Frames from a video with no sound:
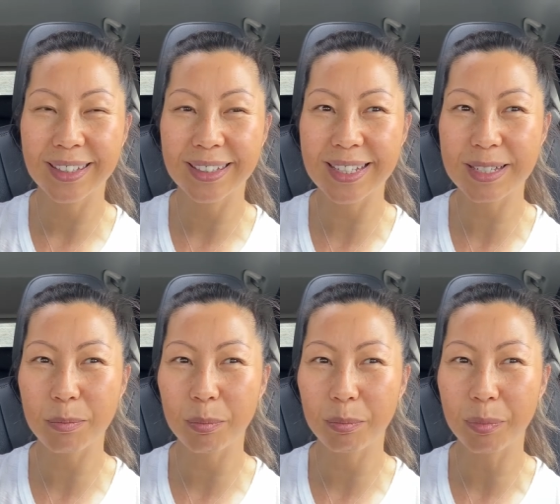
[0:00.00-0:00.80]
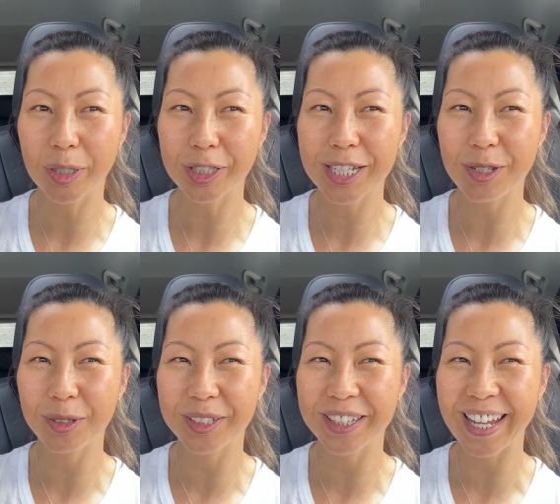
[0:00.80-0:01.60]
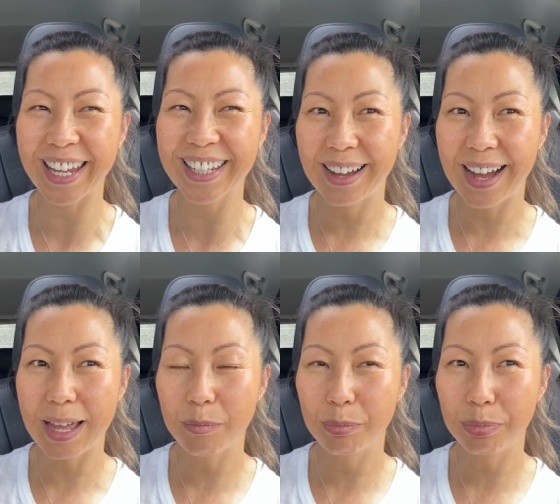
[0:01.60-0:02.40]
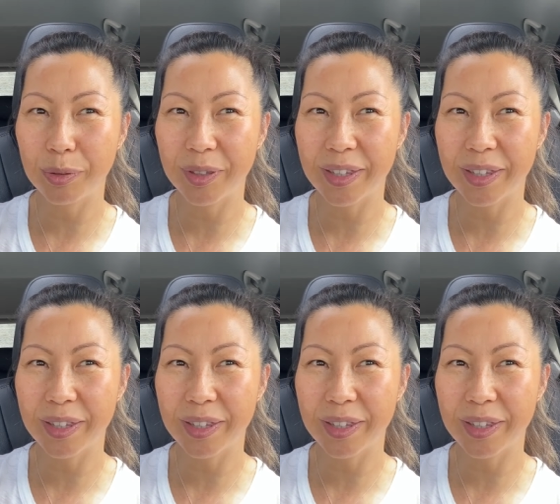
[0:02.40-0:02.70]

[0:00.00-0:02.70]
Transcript: This particular day, I put